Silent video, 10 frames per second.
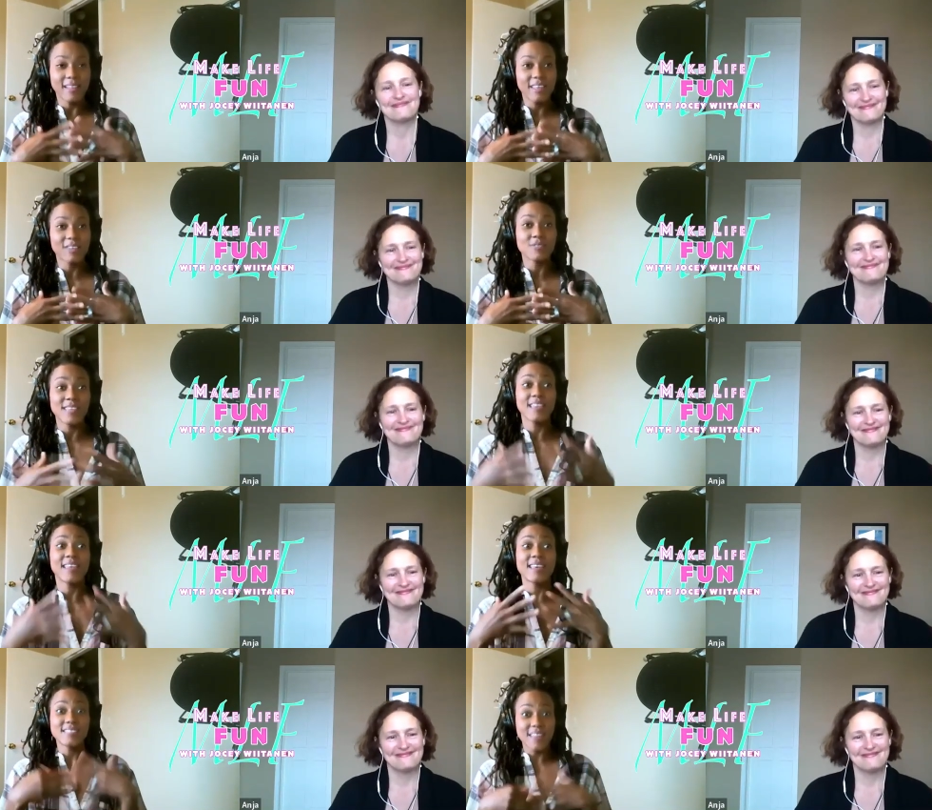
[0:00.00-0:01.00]
Speaker 1: like you were saying, that
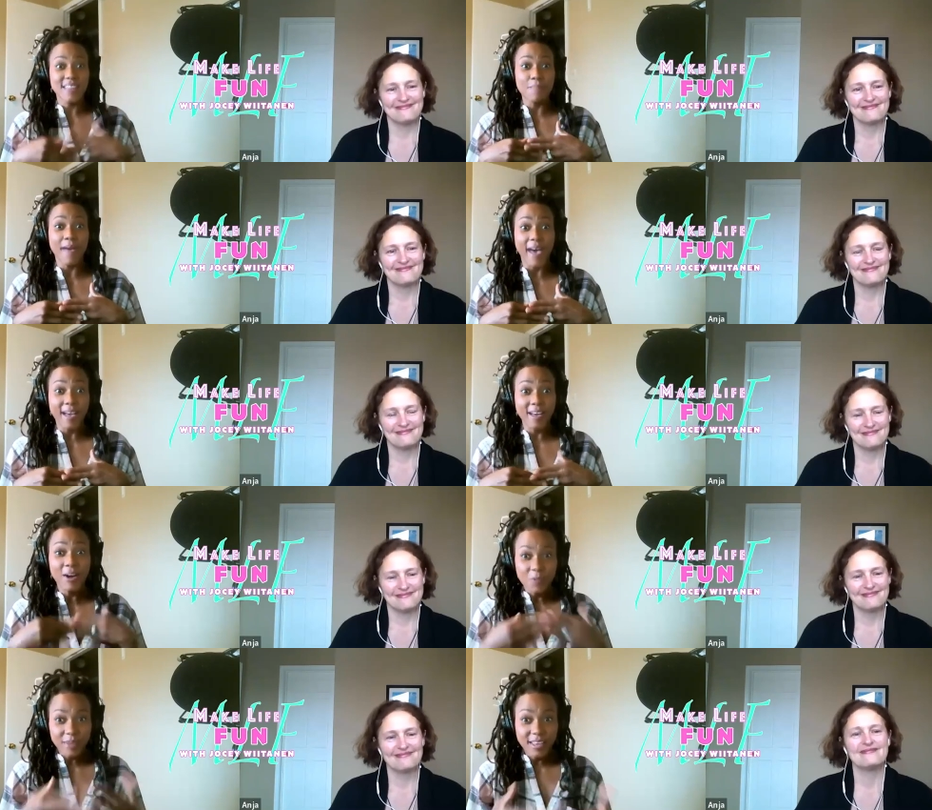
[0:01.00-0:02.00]
step back,
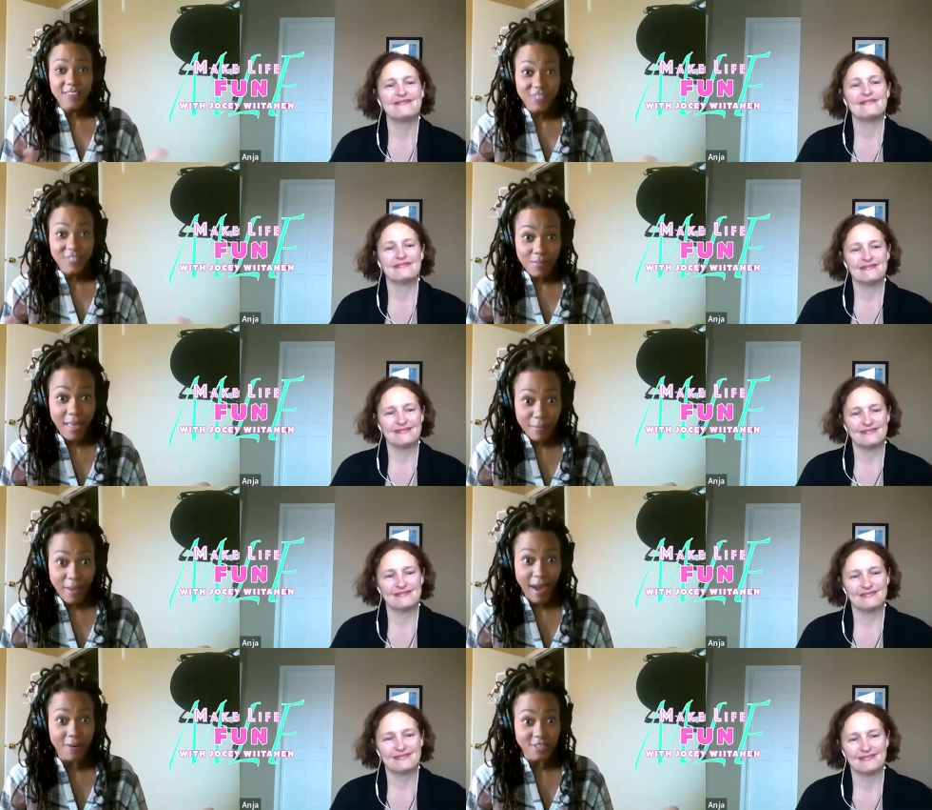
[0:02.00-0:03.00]
we give them that
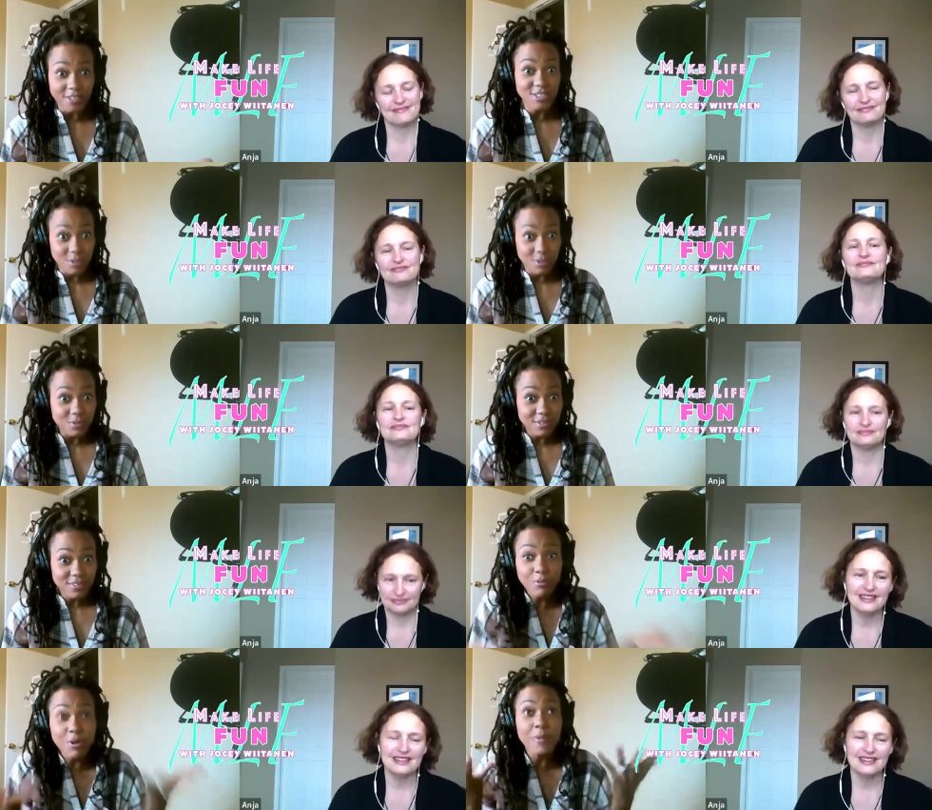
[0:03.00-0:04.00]
power to
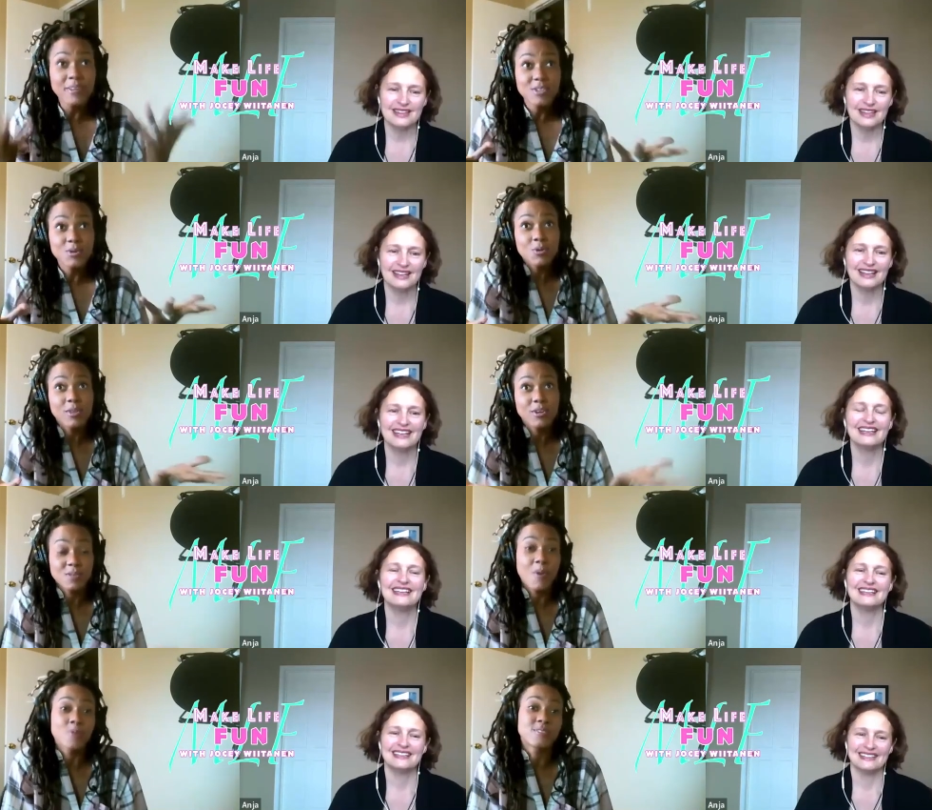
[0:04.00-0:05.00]
grow into who they're
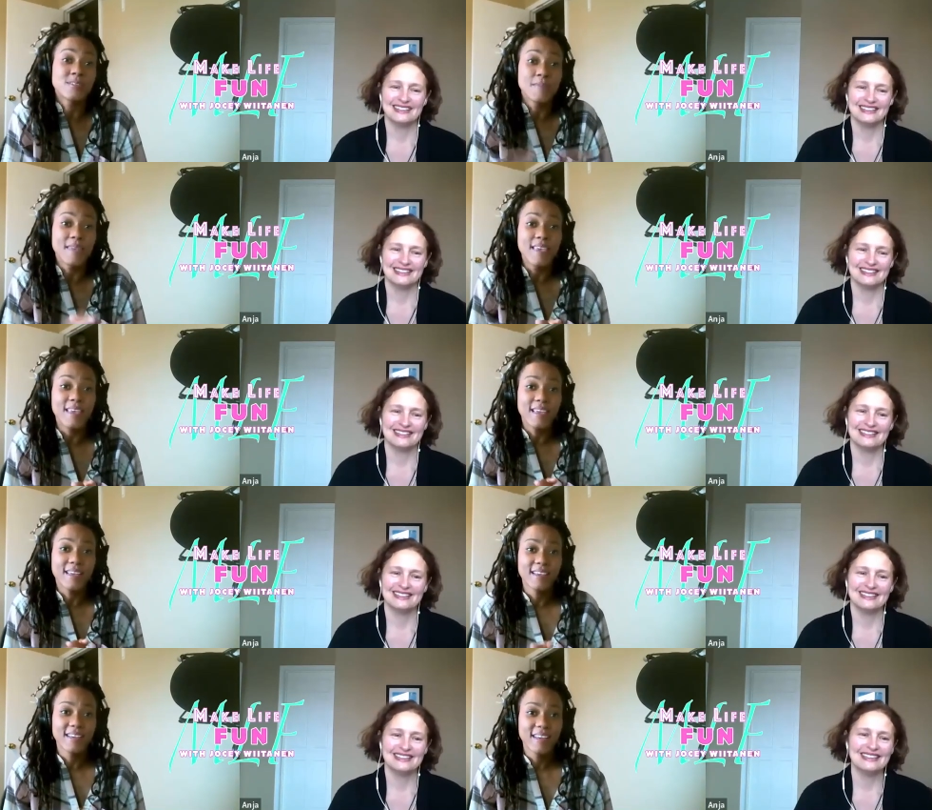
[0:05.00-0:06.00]
supposed to be,
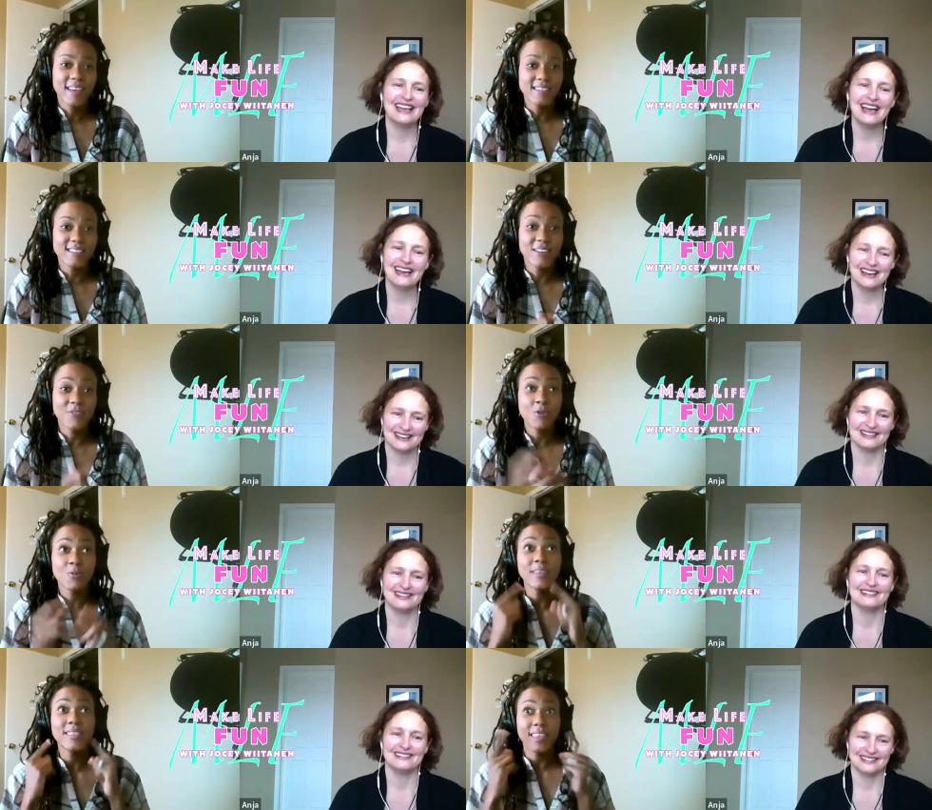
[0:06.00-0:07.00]
Speaker 2: yeah, instead of who we
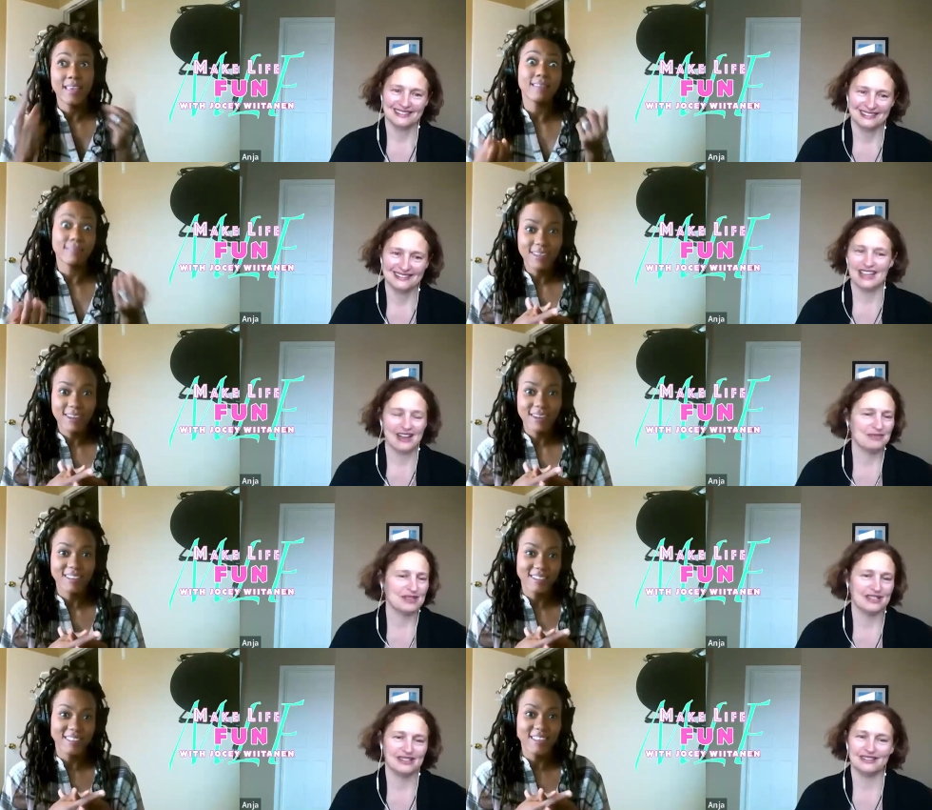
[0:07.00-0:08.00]
think
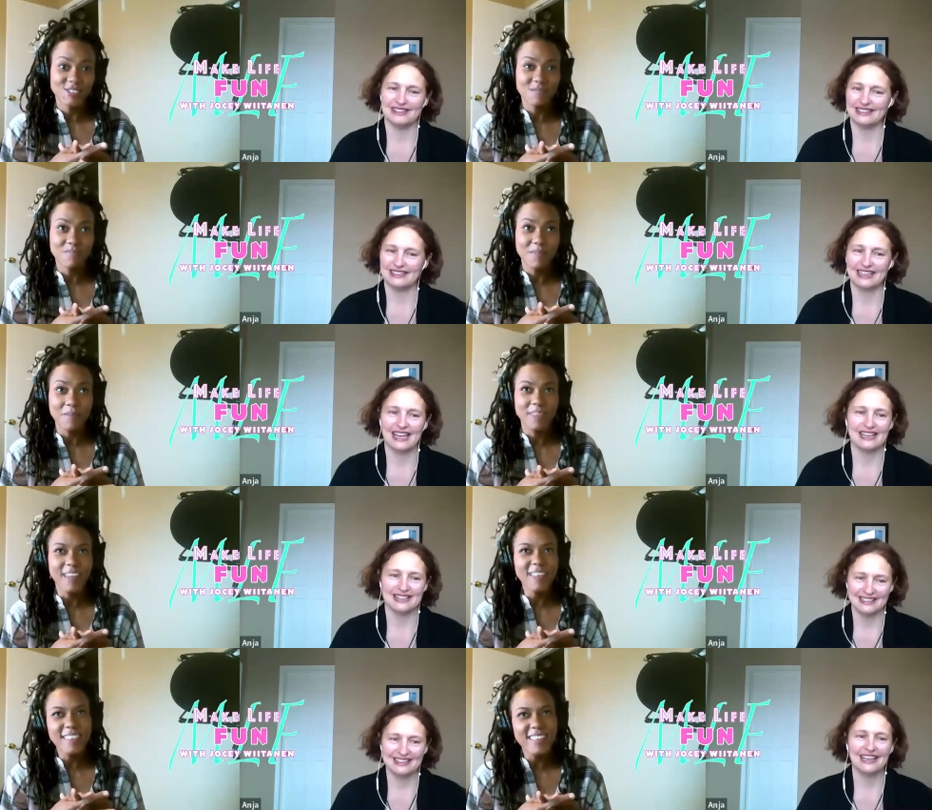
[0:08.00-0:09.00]
absolutely they should be. Again, I
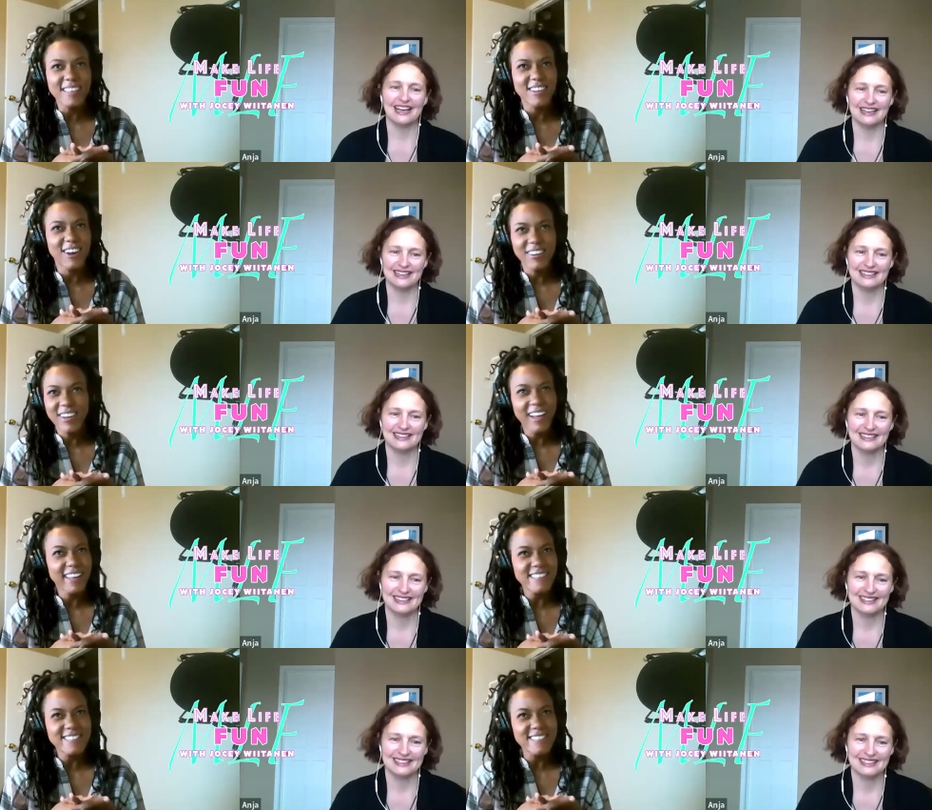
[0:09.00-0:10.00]
think that's yeah.
Speaker 1: not
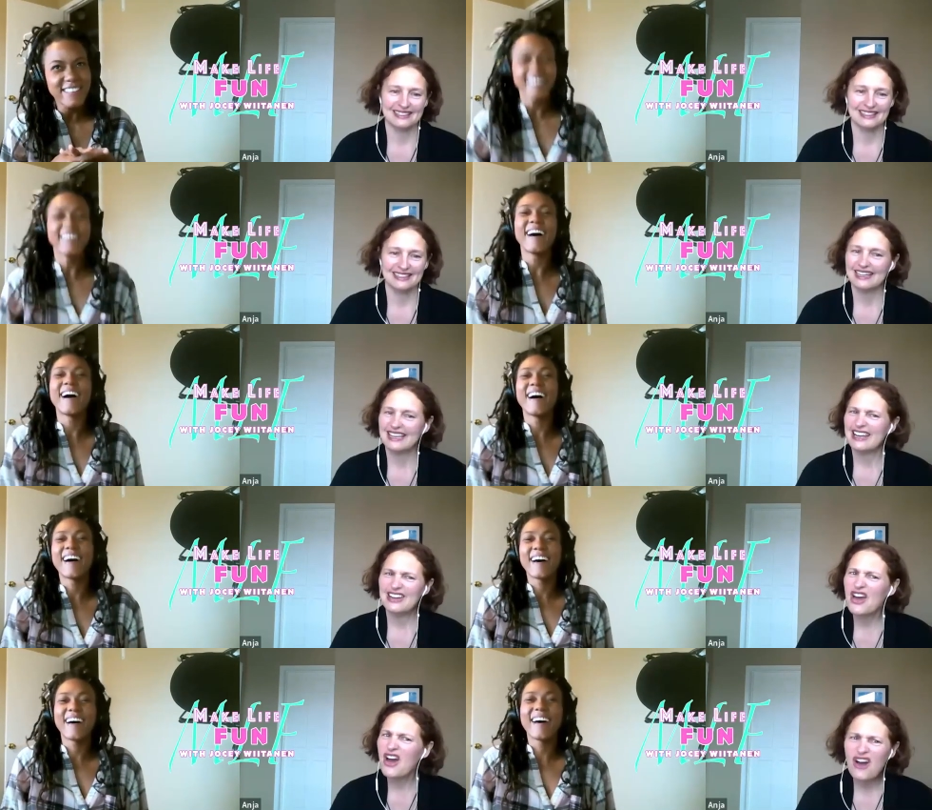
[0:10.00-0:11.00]
easy.
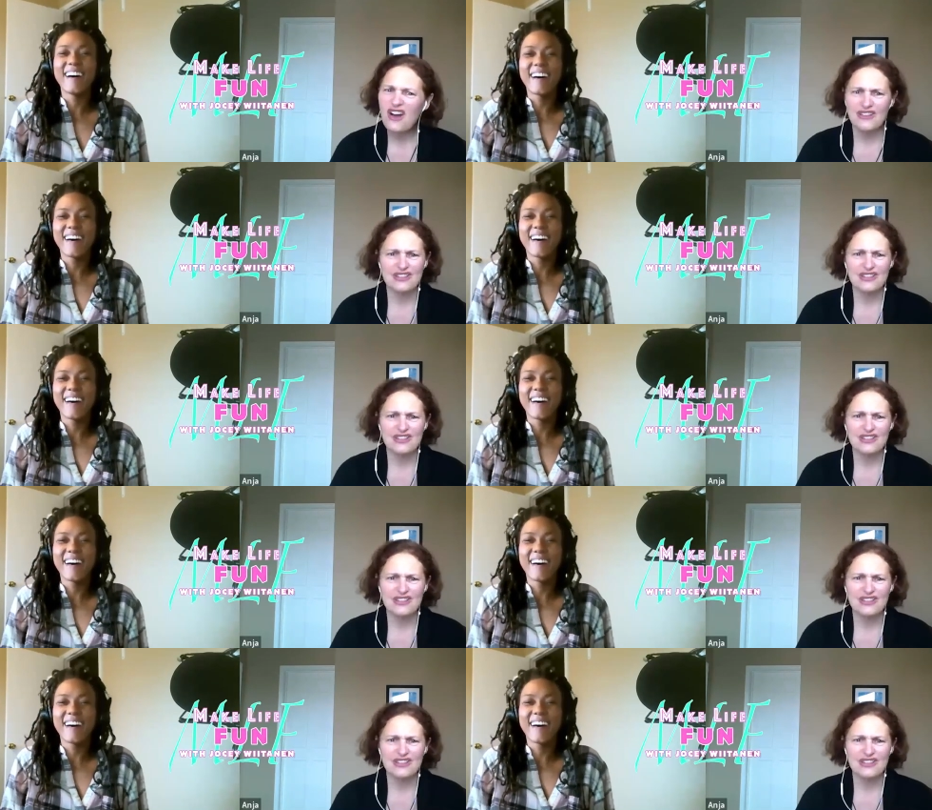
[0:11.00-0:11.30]
Speaker 2: No,